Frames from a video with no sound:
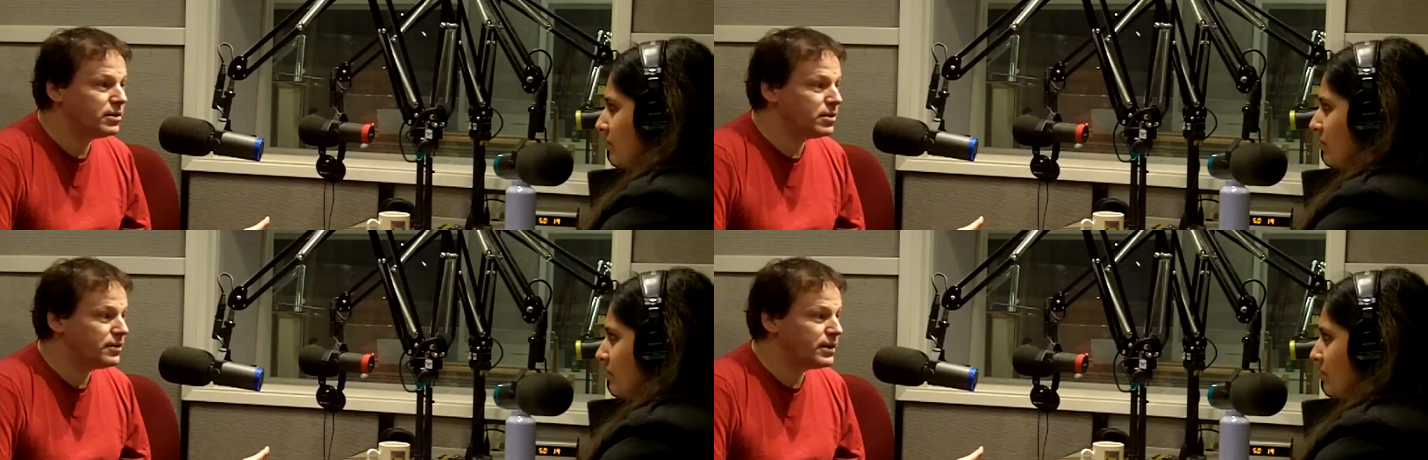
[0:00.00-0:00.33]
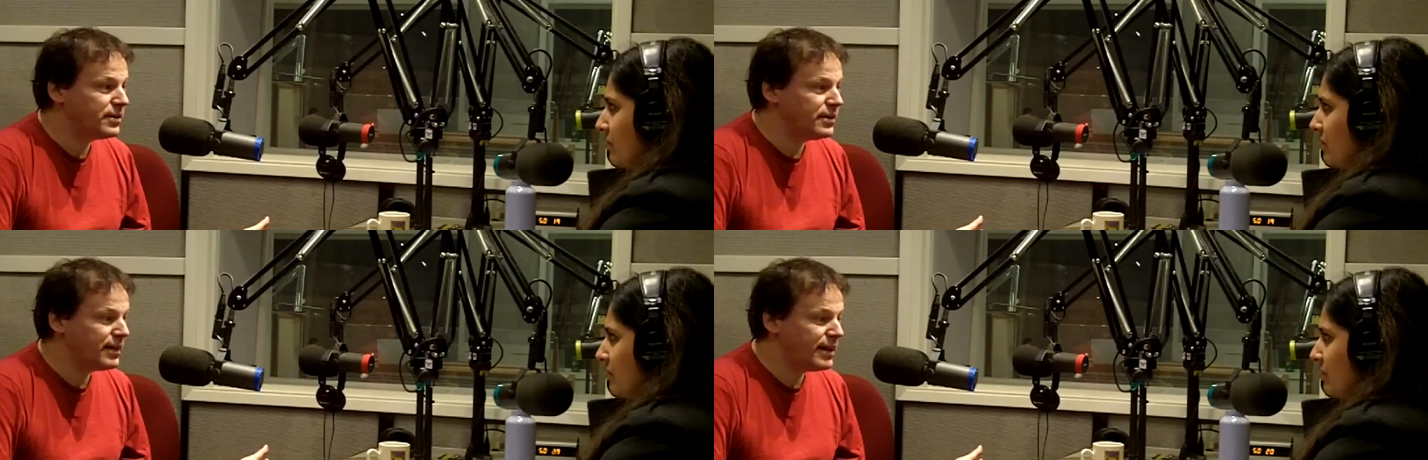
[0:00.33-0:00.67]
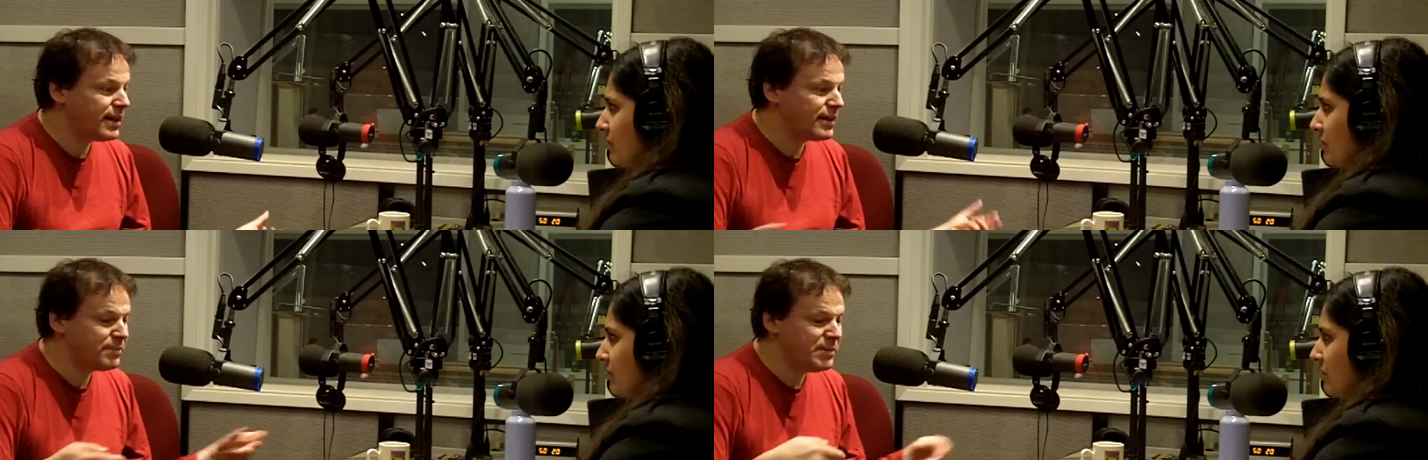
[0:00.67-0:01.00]
Speaker 1: or they'd
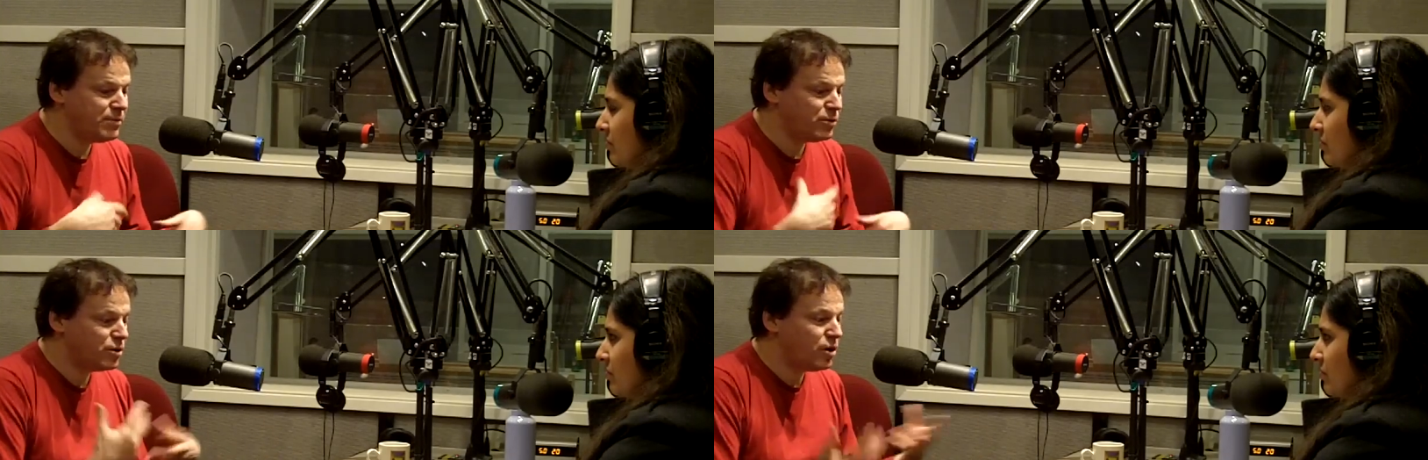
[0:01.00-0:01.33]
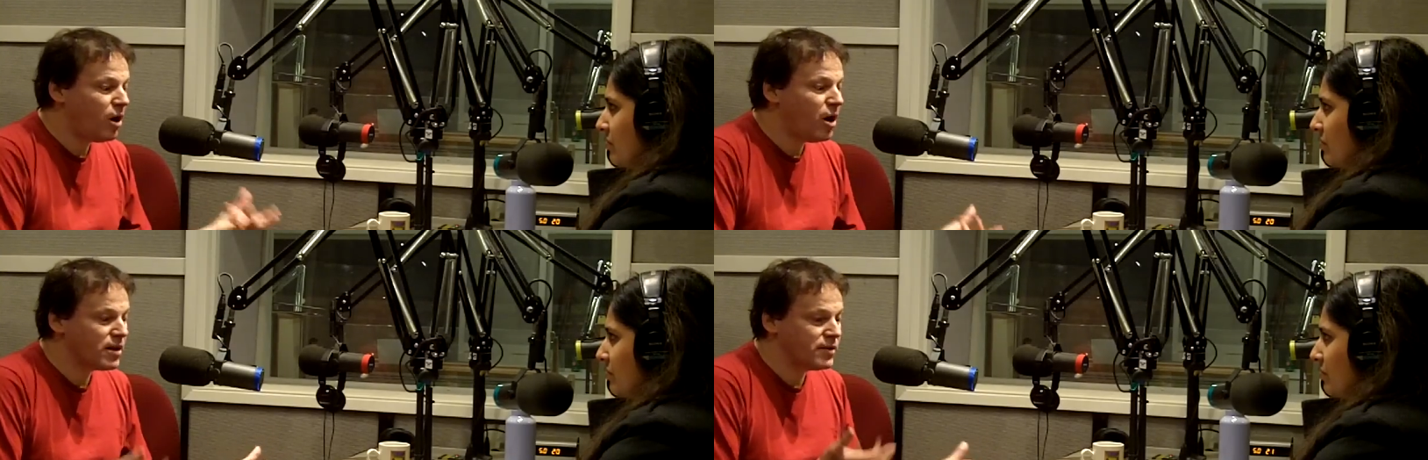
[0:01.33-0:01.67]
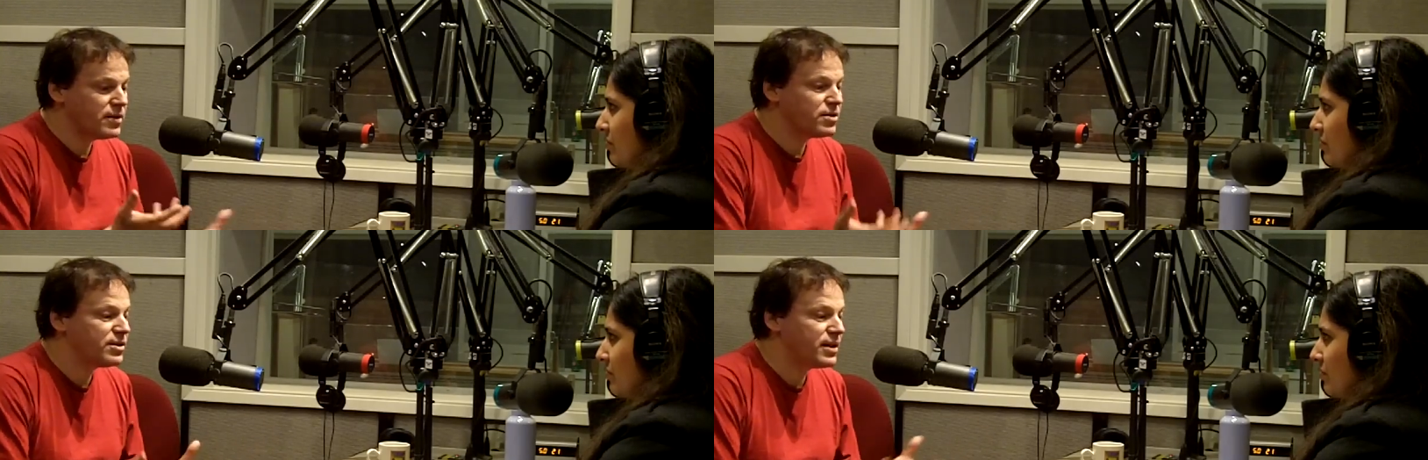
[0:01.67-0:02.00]
get people caught in
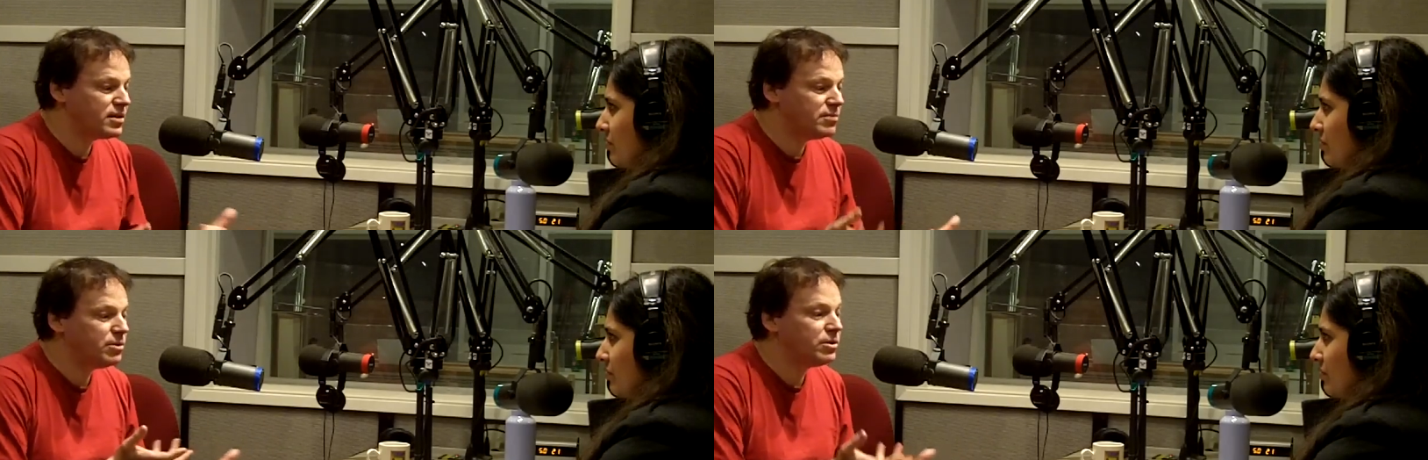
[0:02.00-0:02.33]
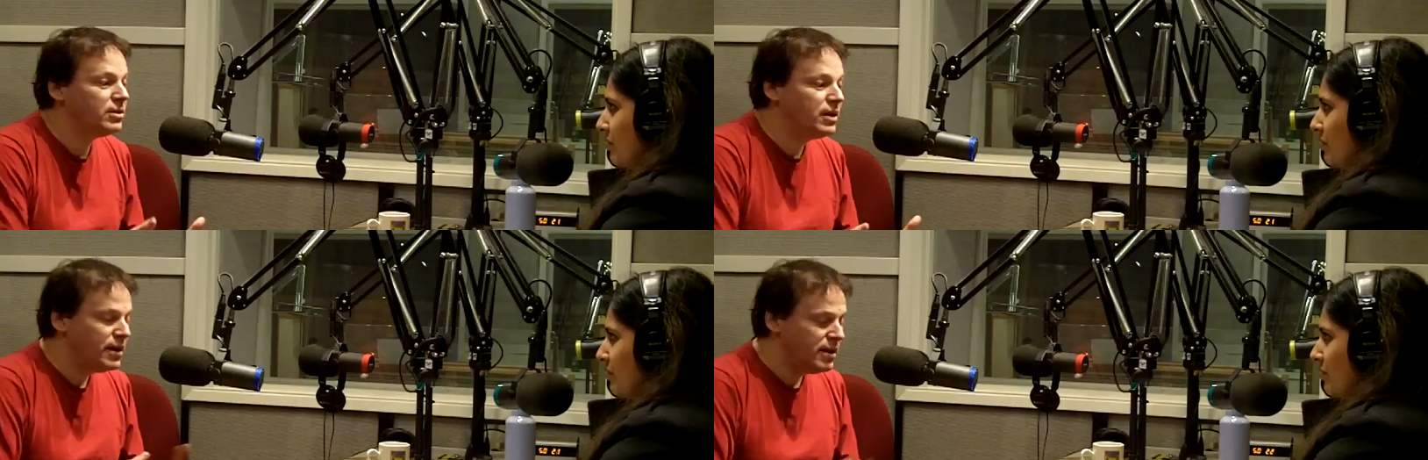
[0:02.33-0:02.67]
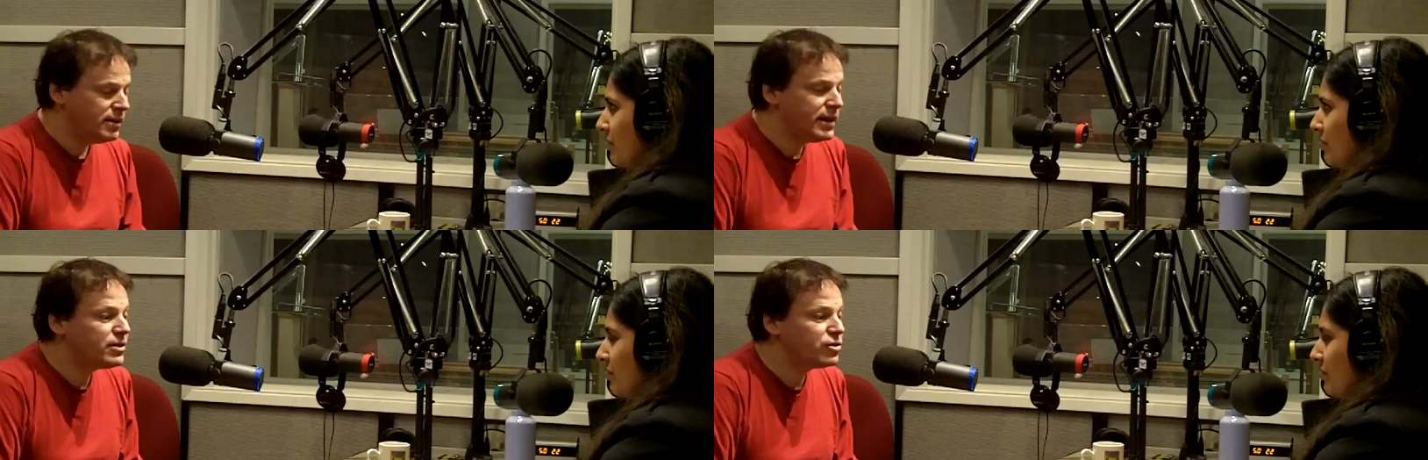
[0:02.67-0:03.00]
these terrible
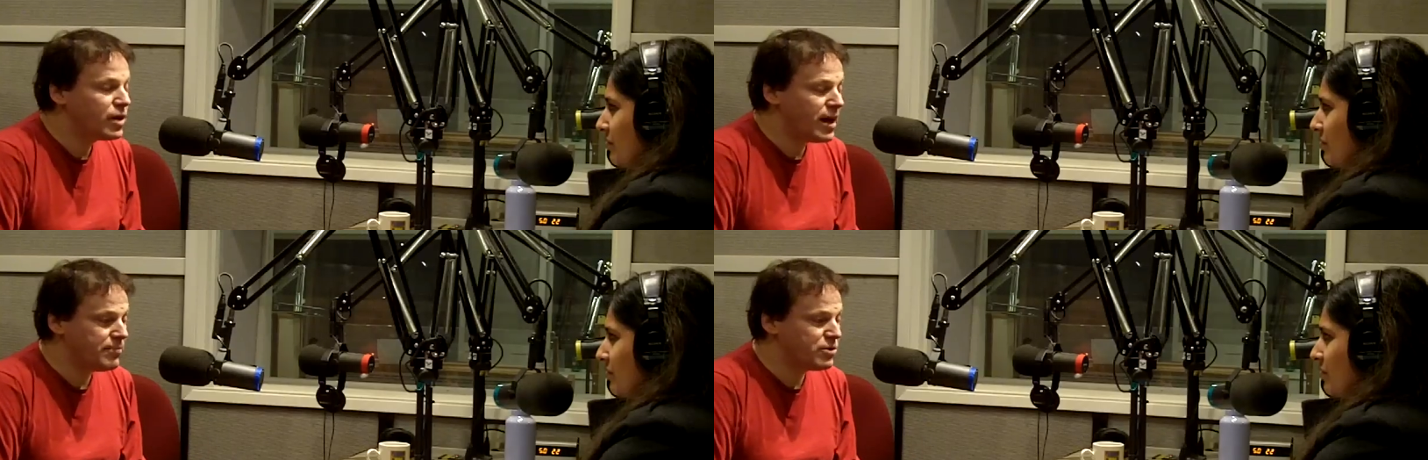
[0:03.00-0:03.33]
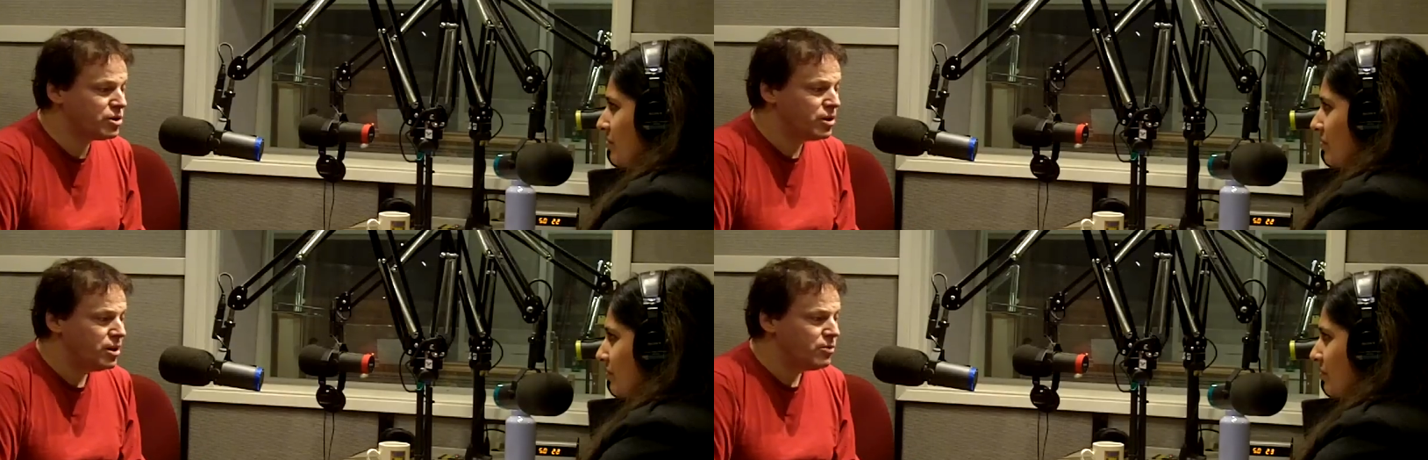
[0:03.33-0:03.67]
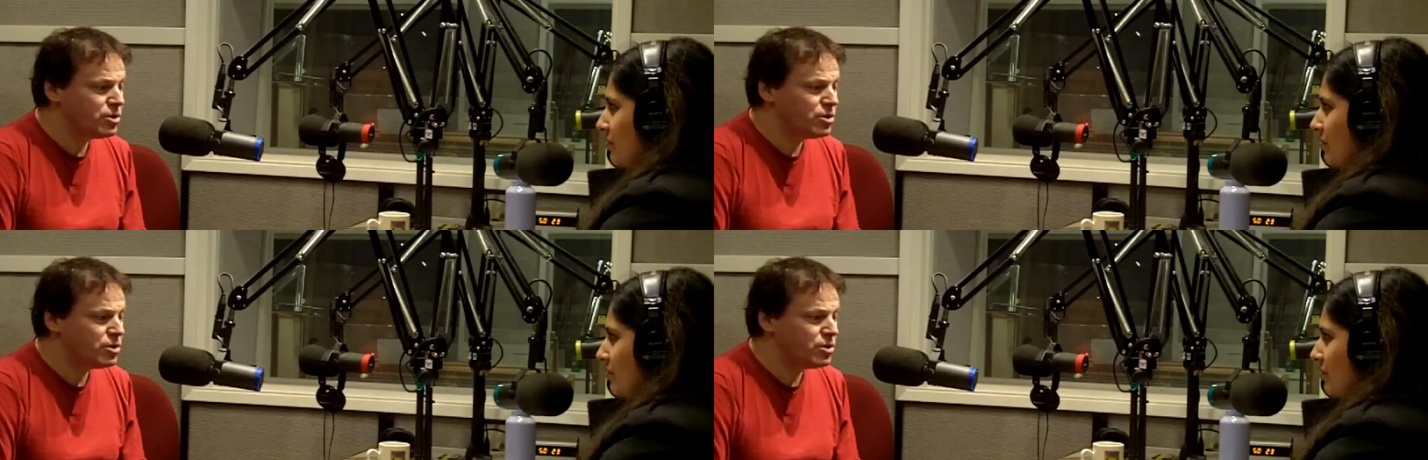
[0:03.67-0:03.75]
debt traps,